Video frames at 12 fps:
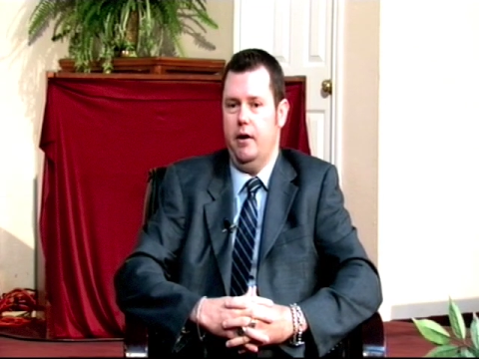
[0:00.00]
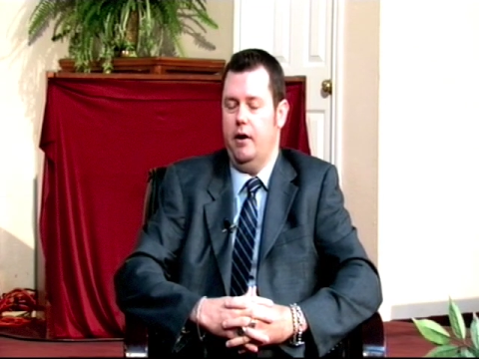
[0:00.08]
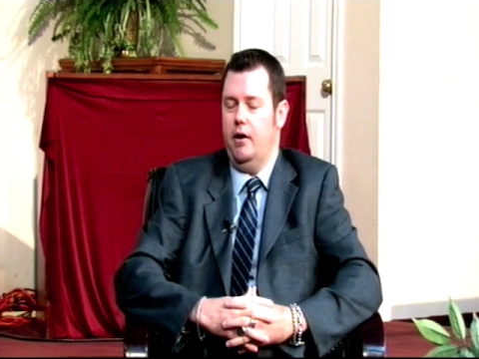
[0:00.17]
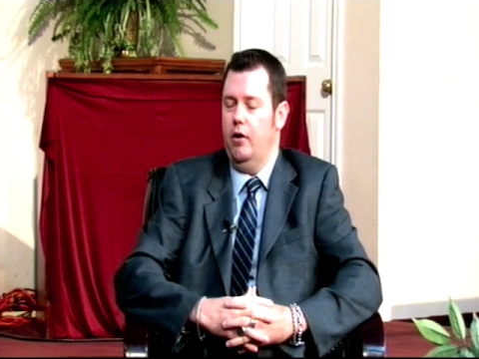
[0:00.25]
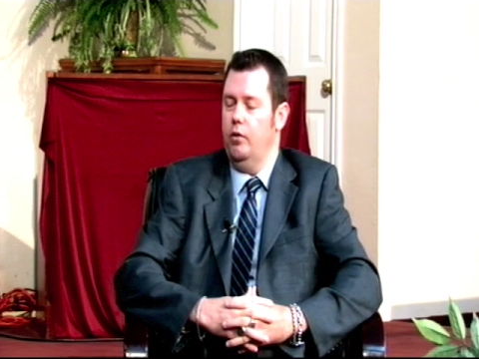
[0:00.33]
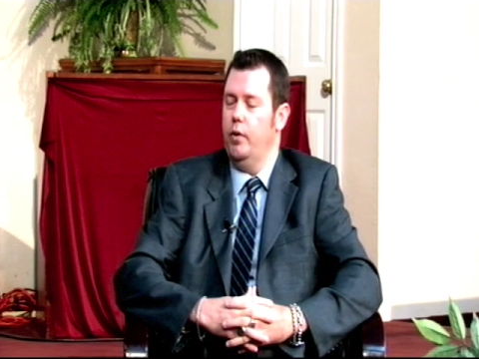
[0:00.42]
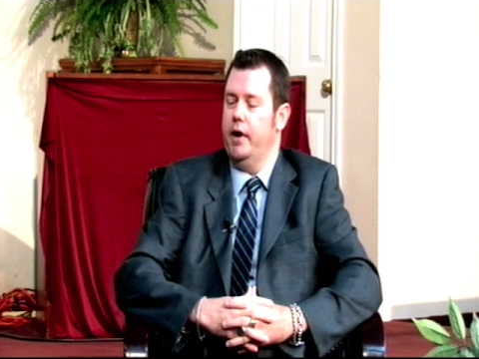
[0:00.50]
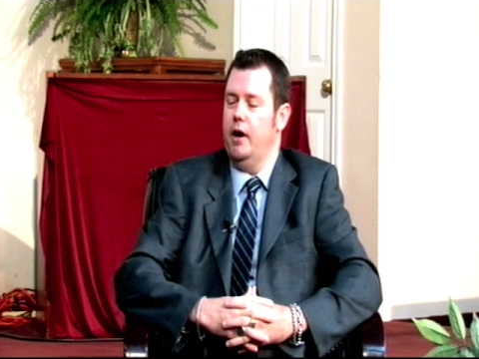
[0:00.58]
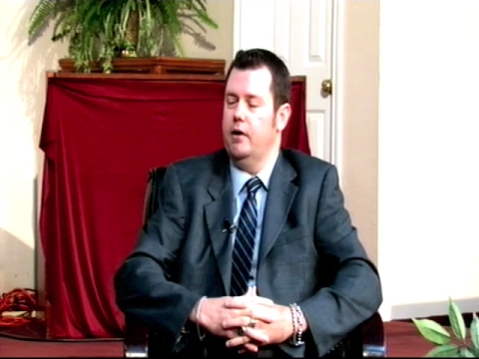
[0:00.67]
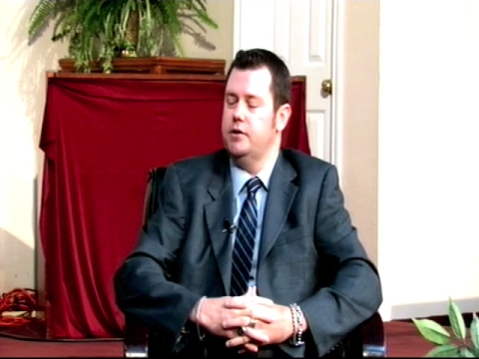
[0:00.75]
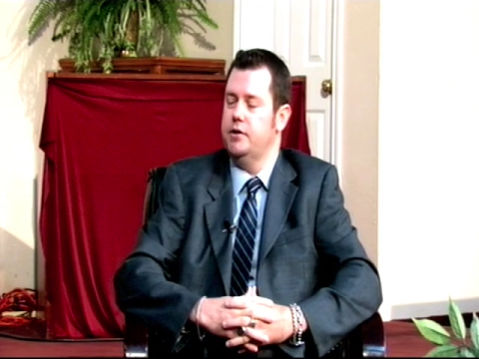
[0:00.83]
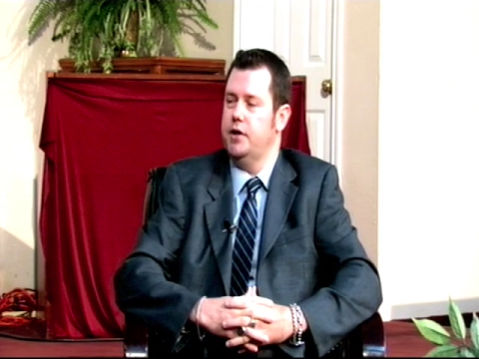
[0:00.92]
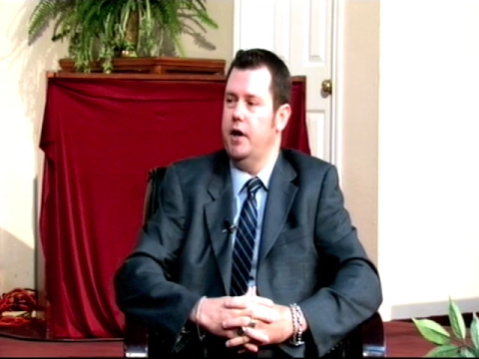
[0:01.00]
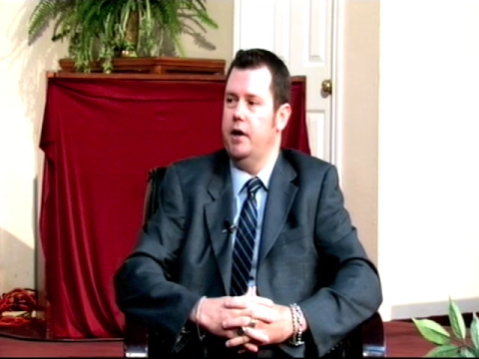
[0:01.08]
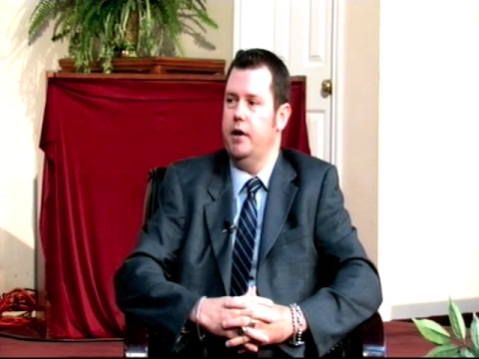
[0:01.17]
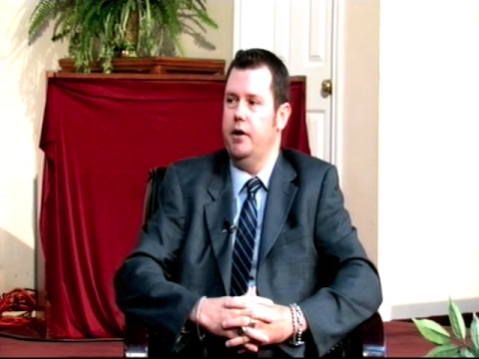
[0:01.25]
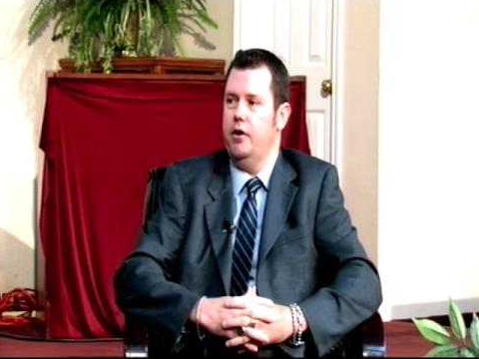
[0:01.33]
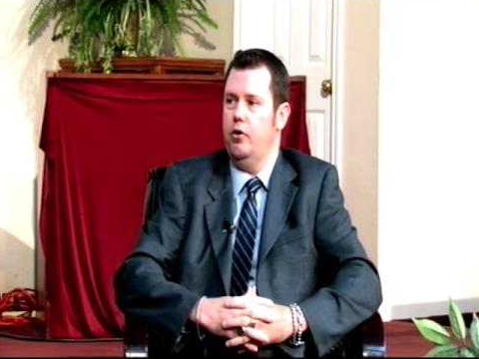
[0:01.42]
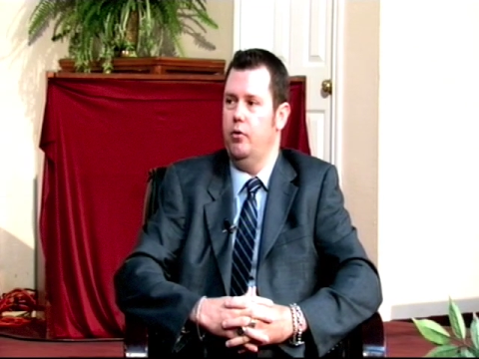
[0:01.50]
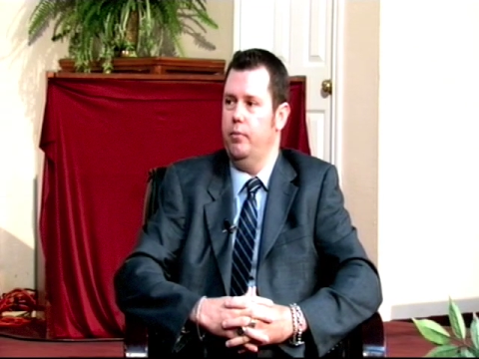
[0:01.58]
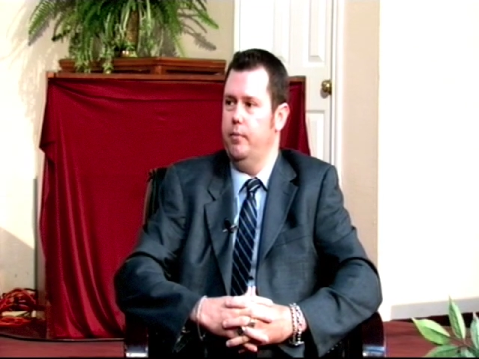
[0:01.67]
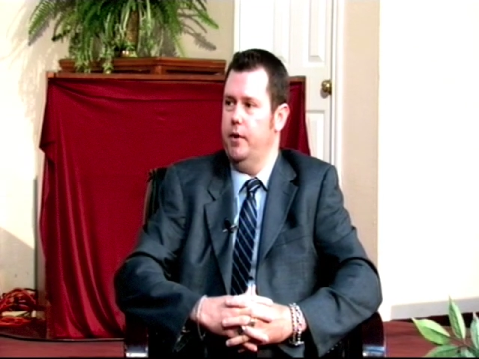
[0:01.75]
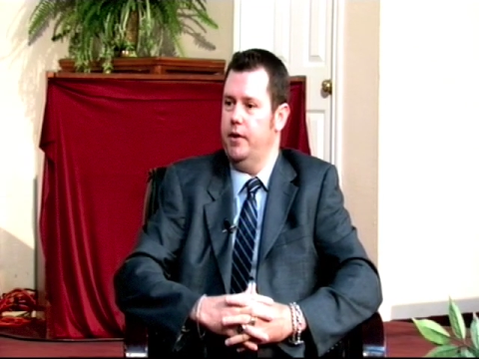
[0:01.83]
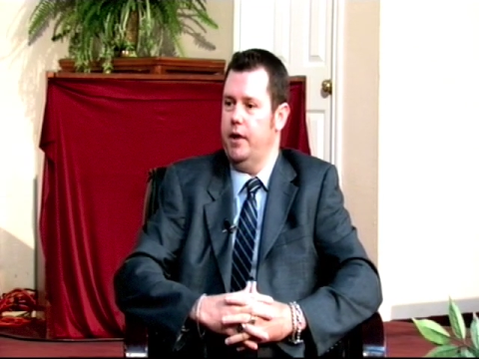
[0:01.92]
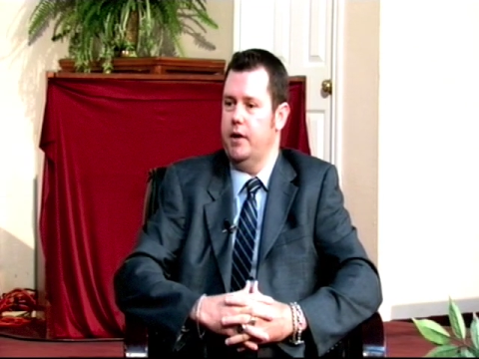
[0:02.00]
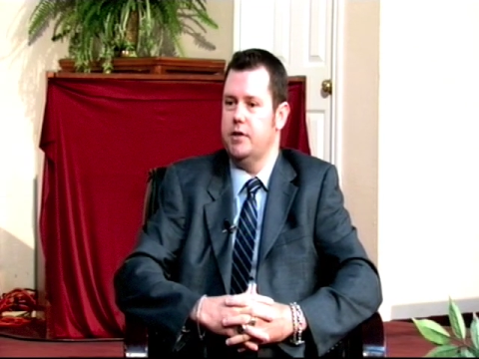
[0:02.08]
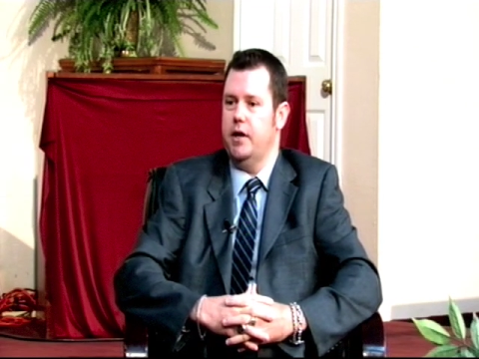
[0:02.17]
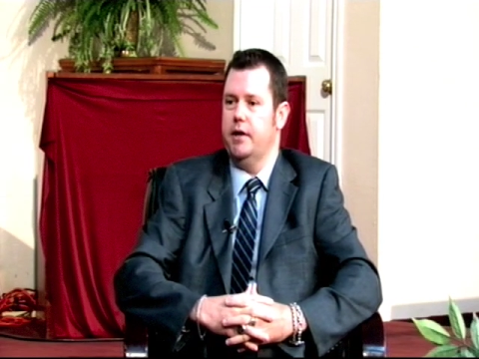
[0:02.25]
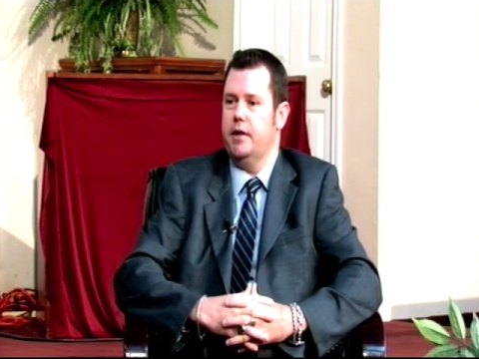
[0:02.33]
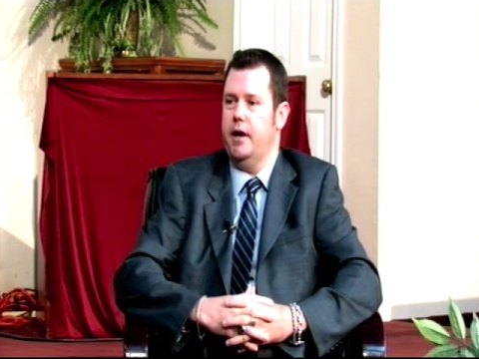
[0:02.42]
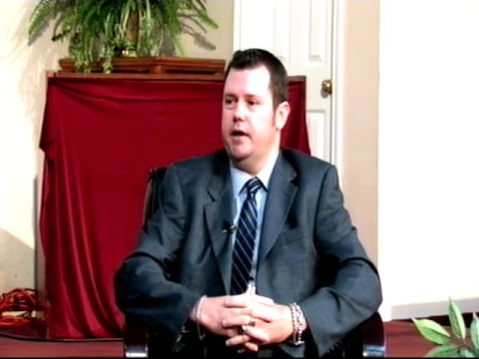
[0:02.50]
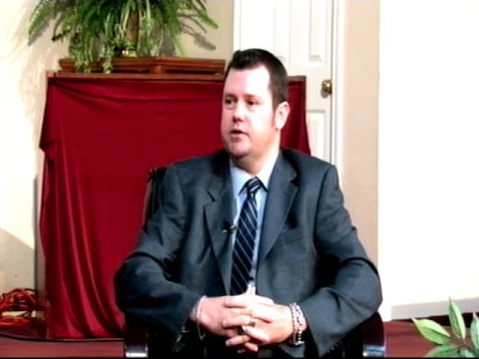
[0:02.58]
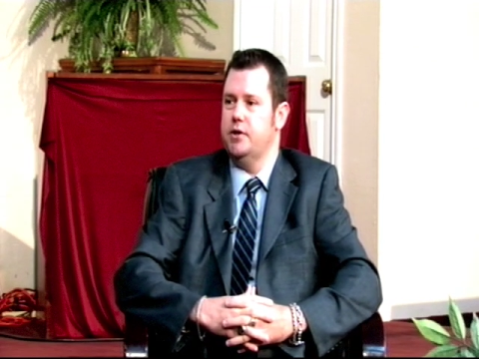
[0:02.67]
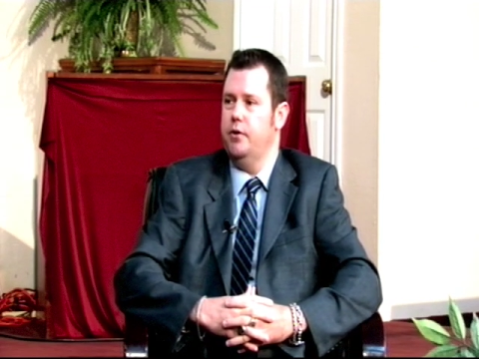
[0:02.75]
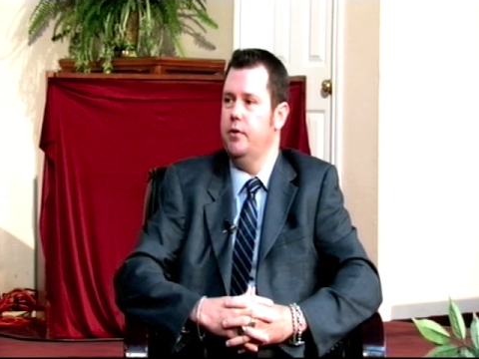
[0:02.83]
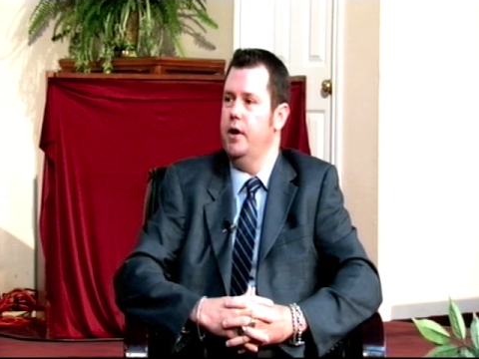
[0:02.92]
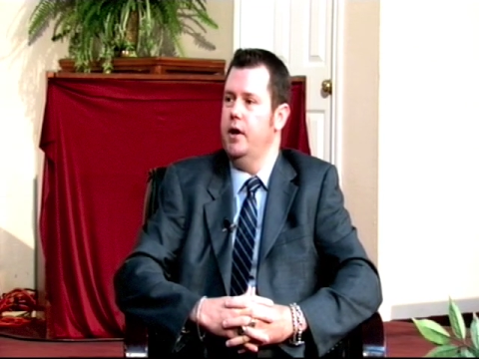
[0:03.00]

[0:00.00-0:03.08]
all the way out to China and Nome, things like that. So